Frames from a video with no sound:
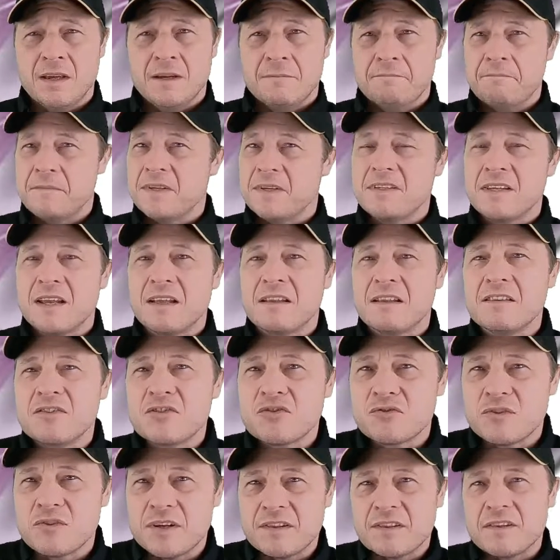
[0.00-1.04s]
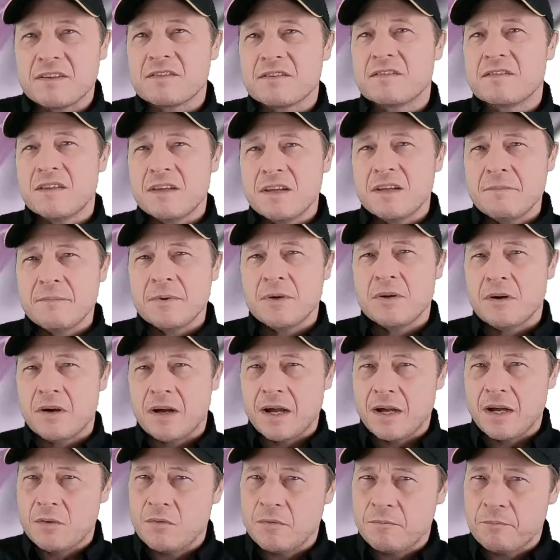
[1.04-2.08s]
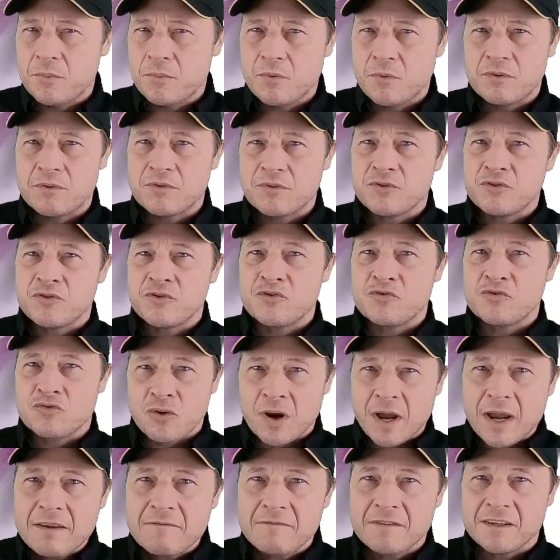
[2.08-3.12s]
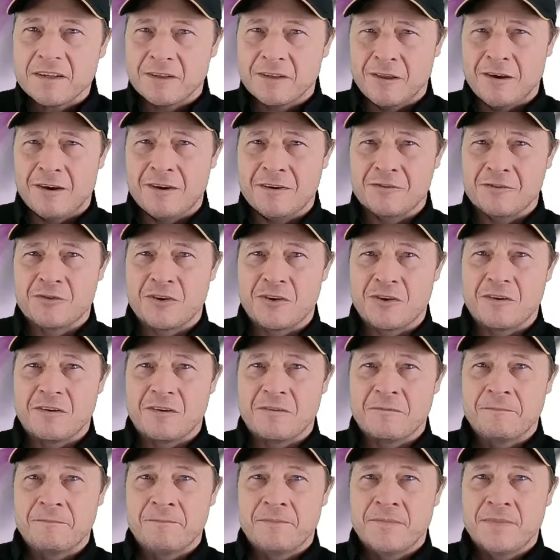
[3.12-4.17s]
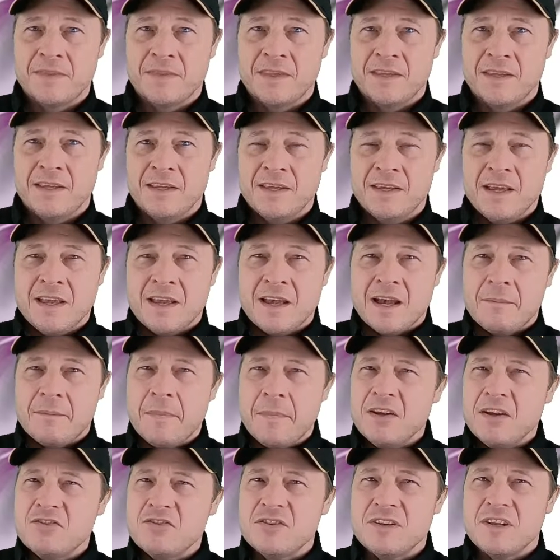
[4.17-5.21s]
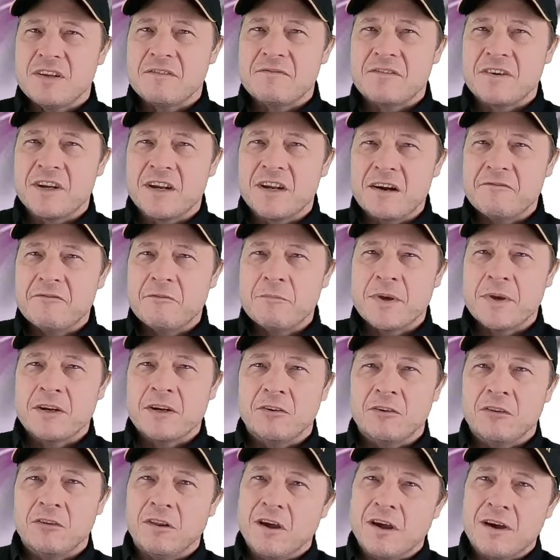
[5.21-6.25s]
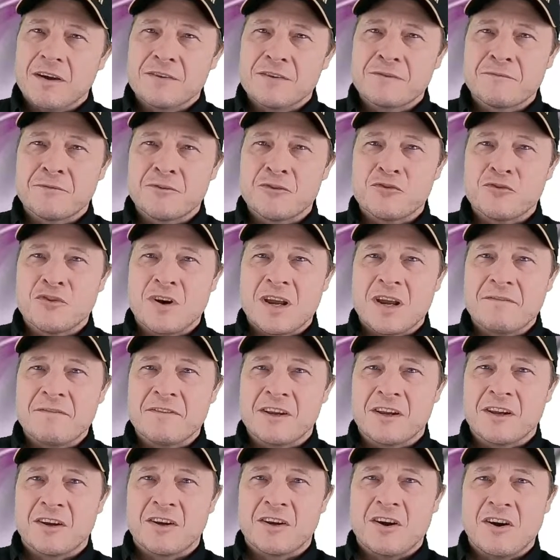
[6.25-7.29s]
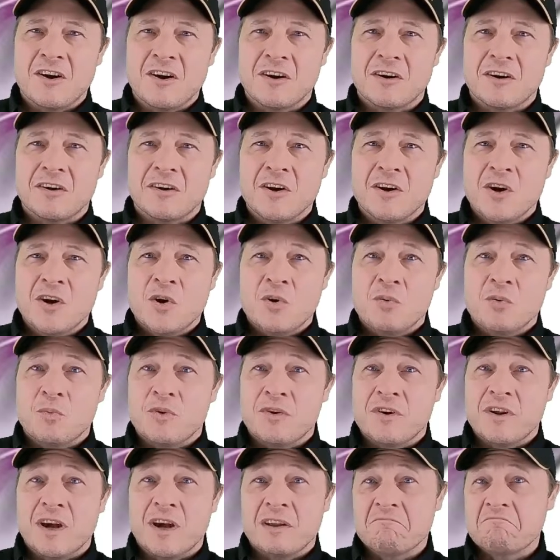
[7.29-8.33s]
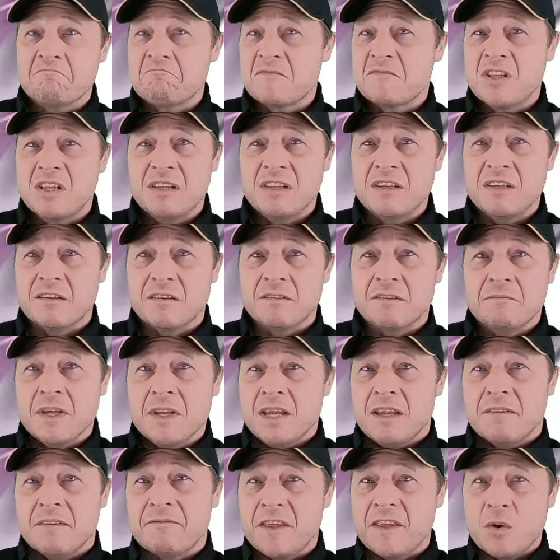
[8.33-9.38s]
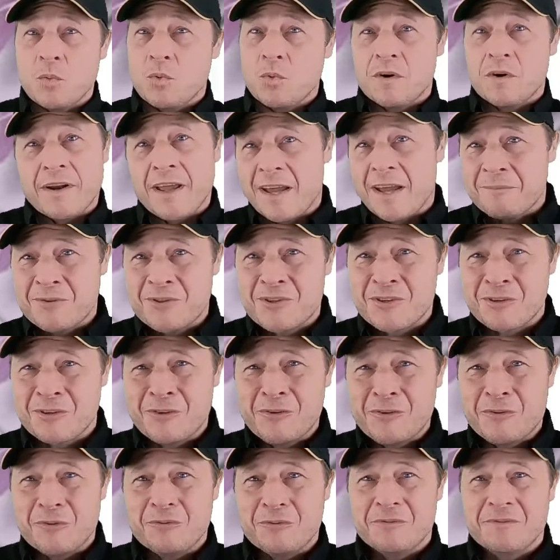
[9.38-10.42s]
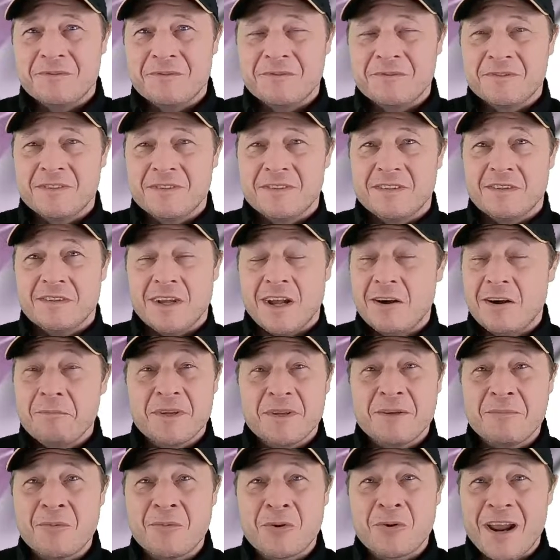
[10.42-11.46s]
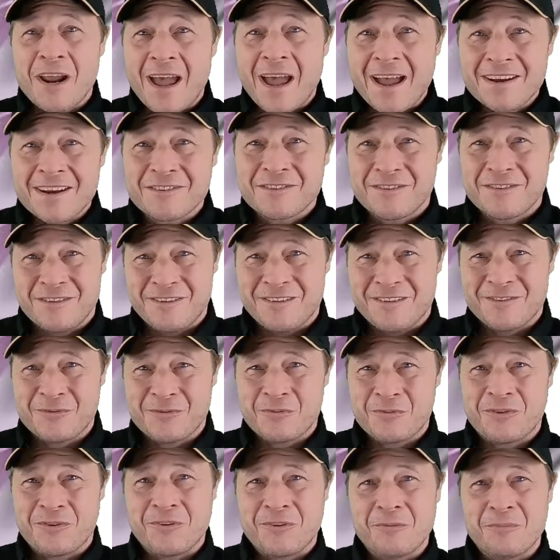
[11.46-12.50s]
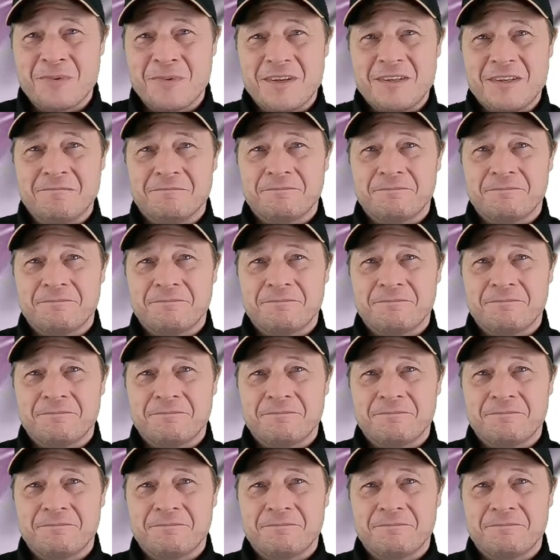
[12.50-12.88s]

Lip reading: To illustrate this, think about how important driving laws are. Imagine if governmental laws for driving a car were not clear, if they weren't absolute. How many more accidents would there be?